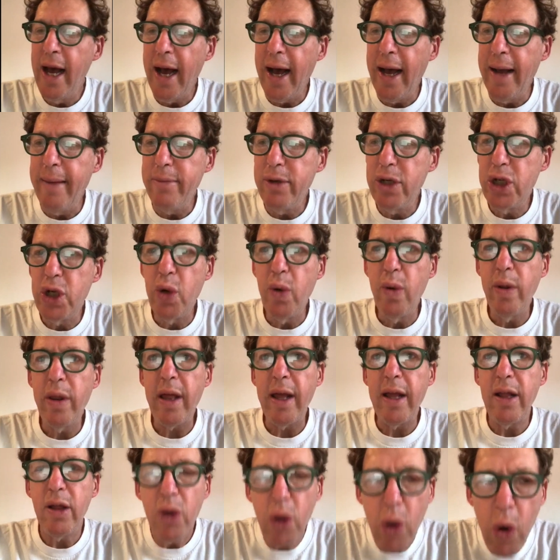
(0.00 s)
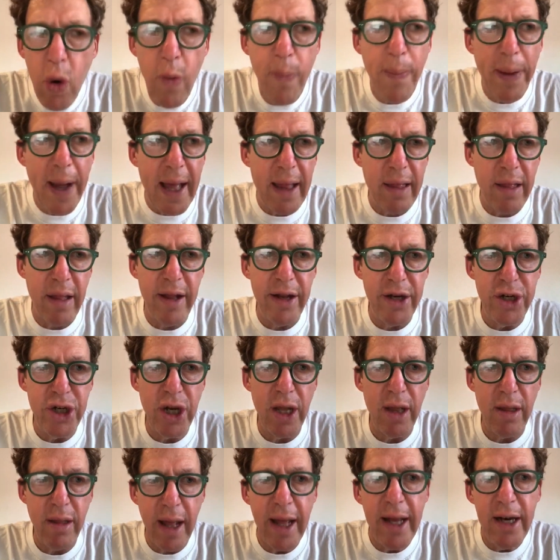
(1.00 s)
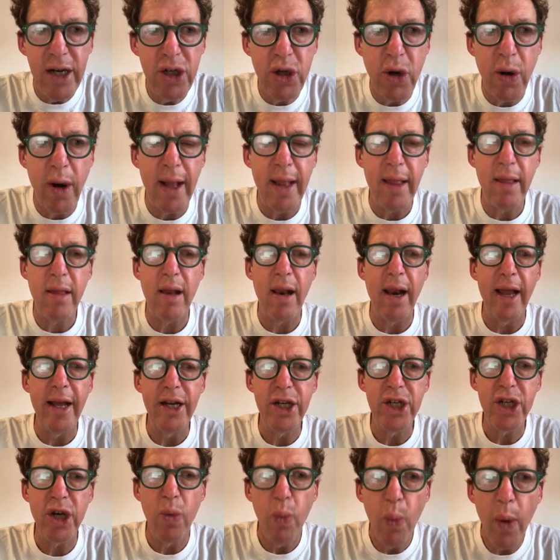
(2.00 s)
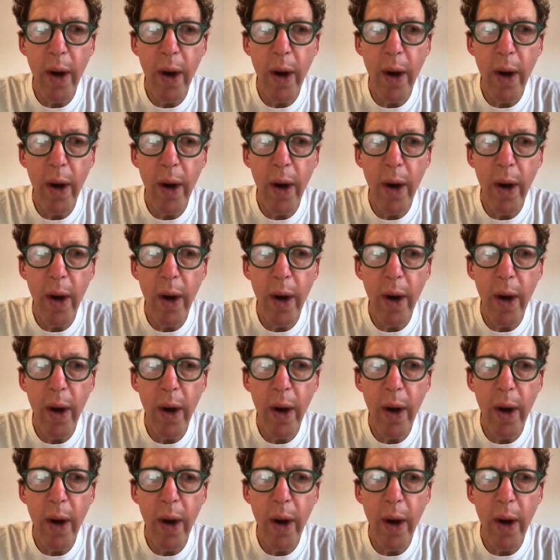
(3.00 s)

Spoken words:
I'm choosing two passages in translation.